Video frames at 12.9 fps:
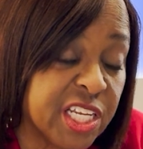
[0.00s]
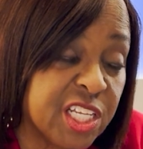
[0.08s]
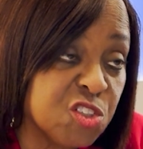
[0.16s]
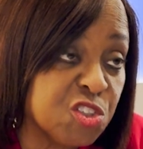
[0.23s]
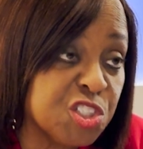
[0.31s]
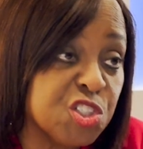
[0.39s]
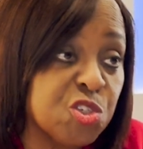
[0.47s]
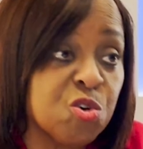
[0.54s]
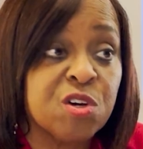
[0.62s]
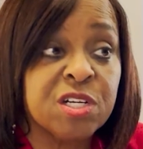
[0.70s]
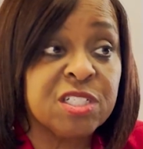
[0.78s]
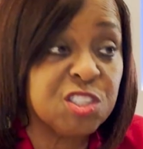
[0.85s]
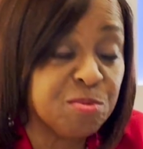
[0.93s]
energy
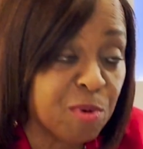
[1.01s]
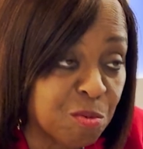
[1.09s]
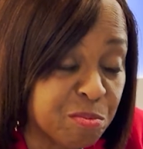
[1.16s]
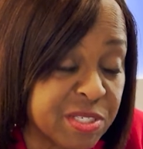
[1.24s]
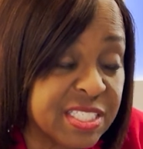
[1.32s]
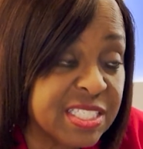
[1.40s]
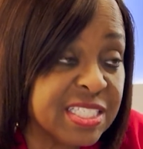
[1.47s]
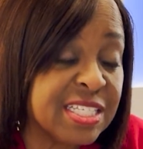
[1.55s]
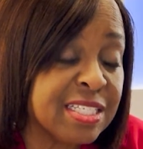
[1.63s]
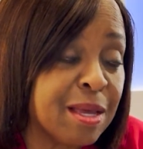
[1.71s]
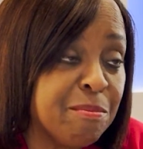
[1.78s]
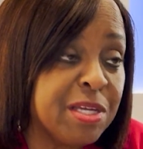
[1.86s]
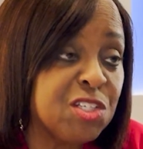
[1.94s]
storage, small businesses,
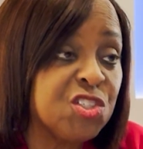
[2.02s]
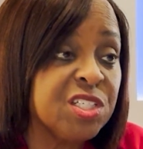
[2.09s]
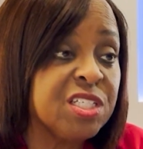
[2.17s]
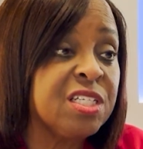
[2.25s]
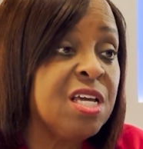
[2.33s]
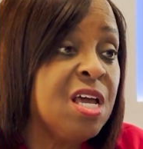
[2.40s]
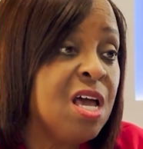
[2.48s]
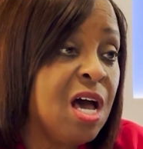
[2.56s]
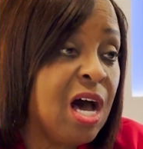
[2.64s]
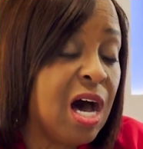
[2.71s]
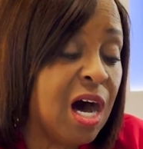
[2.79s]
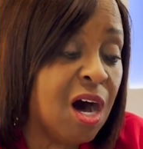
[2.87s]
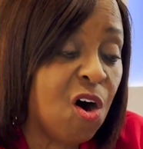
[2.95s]
I mentioned,
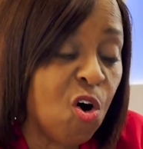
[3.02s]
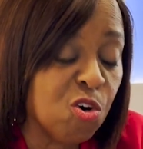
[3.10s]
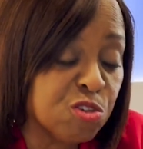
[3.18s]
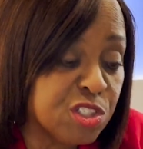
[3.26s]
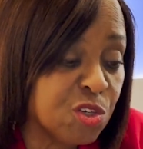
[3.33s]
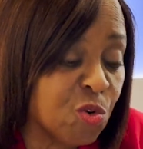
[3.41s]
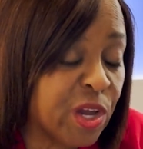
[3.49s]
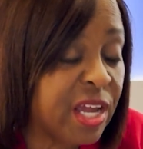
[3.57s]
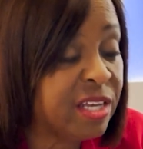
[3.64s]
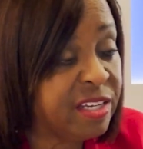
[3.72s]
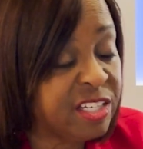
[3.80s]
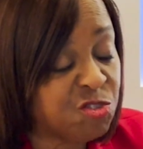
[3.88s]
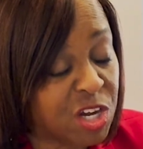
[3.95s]
also in
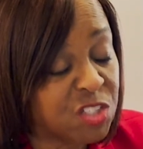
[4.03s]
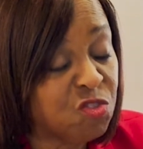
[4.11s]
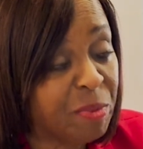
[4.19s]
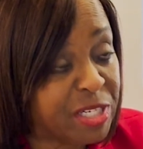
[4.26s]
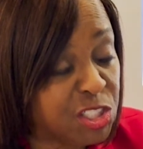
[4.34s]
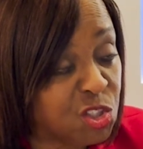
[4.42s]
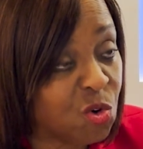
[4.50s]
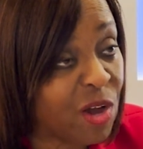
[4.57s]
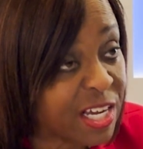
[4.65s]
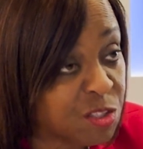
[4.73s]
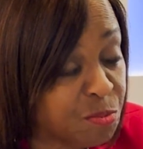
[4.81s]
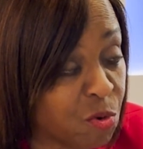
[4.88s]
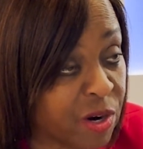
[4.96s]
the transformational
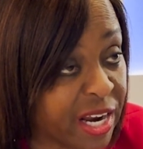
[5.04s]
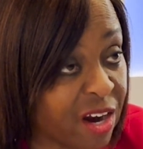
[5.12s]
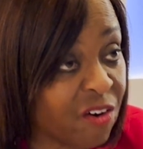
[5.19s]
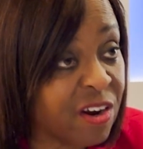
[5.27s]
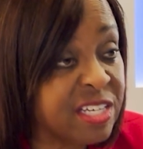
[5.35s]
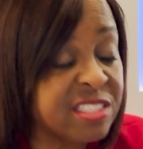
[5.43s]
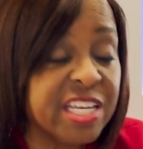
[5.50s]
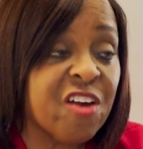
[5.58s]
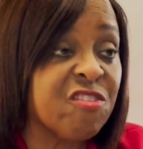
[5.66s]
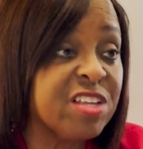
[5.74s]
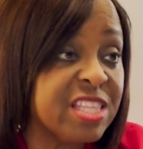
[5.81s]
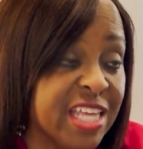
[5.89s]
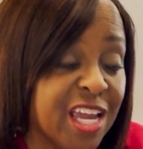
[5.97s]
export areas,
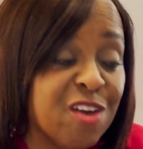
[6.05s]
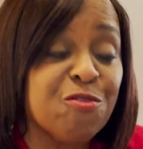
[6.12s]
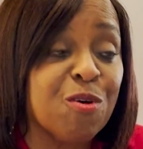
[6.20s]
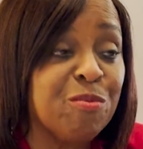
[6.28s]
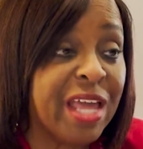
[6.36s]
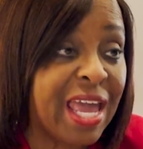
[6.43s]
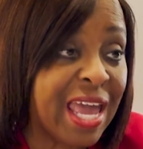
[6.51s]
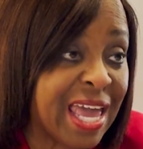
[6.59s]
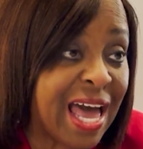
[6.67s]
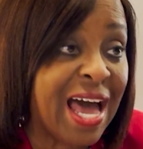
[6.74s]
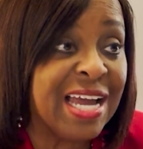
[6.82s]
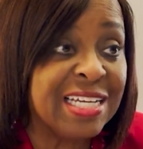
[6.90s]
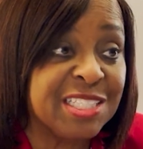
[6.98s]
everything from the
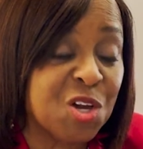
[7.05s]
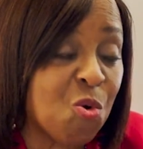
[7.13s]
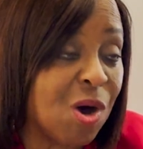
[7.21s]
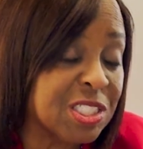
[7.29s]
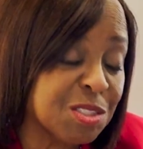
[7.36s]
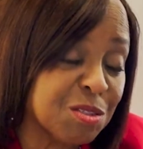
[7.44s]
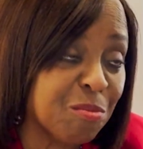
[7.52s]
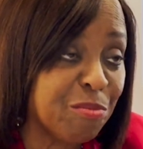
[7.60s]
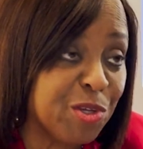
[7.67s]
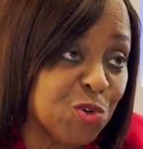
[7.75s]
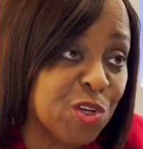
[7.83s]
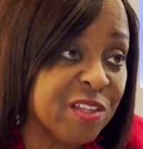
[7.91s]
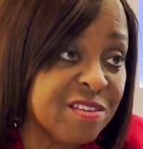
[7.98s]
AI, the quantum
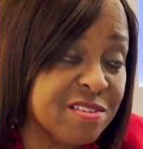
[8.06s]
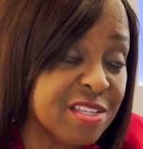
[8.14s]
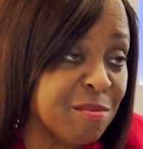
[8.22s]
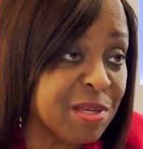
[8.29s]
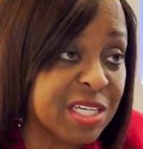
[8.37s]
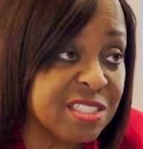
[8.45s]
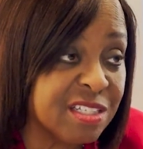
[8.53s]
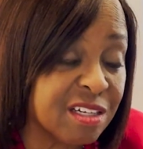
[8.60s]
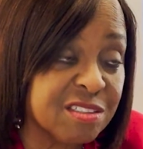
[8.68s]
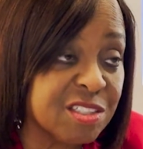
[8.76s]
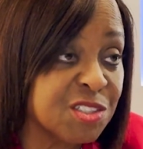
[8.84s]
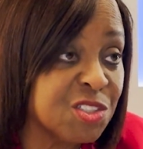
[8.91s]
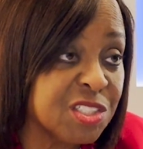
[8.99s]
computing, the
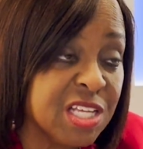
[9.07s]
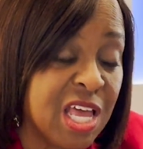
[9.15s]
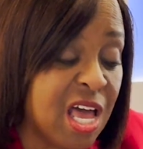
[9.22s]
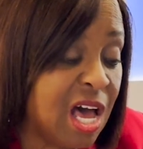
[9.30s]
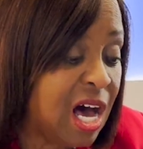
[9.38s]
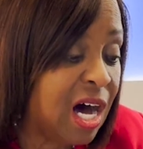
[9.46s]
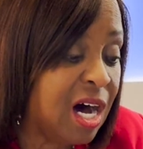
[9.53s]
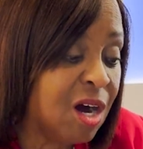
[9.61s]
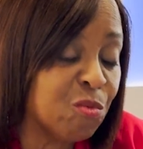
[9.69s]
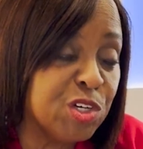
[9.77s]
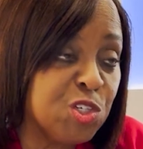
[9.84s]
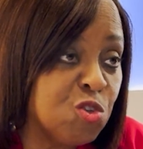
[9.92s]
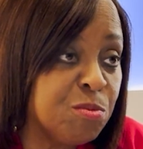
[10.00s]
semiconductors,
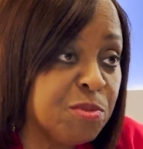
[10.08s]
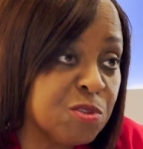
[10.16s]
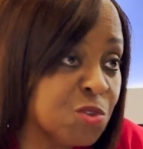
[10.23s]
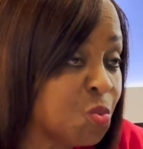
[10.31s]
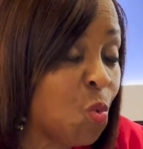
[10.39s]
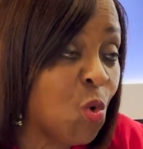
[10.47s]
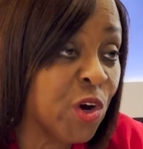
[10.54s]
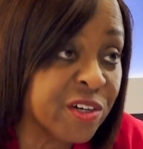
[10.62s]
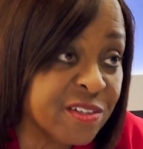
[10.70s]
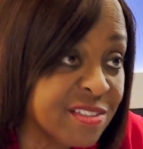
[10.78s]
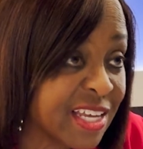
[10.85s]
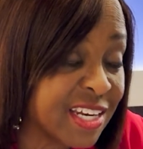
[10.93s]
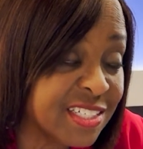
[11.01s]
renewables, water,
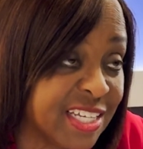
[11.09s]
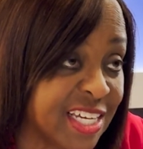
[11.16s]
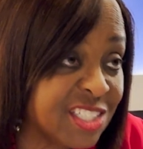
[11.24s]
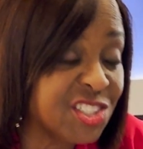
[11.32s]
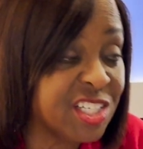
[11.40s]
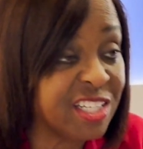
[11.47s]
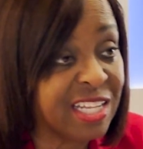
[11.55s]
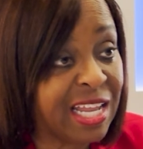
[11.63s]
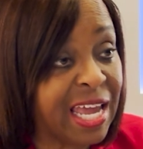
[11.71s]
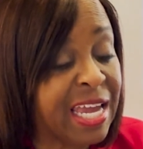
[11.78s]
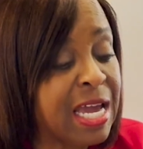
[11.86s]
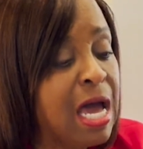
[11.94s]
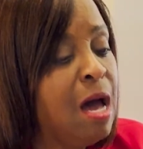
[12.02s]
sanitation, and the
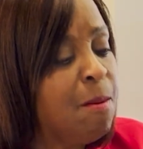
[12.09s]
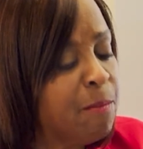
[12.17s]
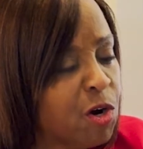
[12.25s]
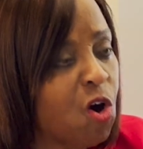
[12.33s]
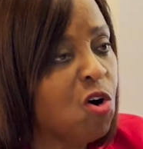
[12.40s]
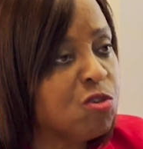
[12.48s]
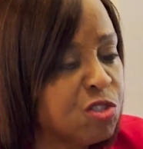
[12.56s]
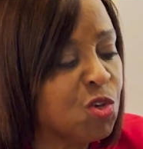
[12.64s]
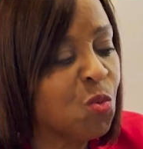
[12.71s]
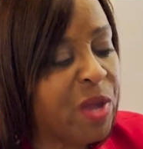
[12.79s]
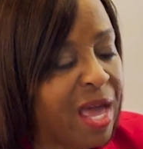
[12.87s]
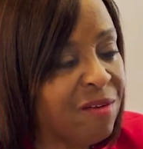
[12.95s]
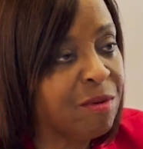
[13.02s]
like. But also
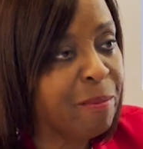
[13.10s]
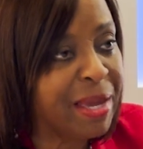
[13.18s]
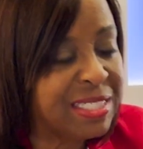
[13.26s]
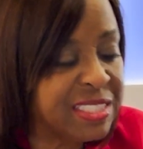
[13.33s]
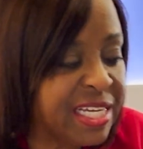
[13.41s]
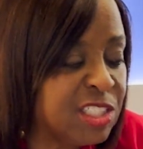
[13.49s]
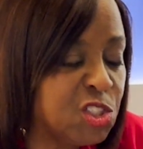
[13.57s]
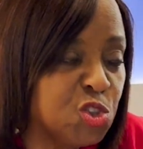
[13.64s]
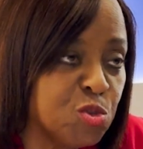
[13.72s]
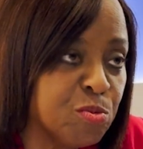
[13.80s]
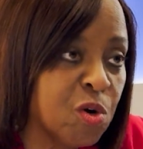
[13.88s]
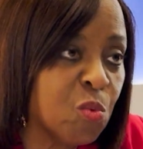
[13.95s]
we have a mandate to do more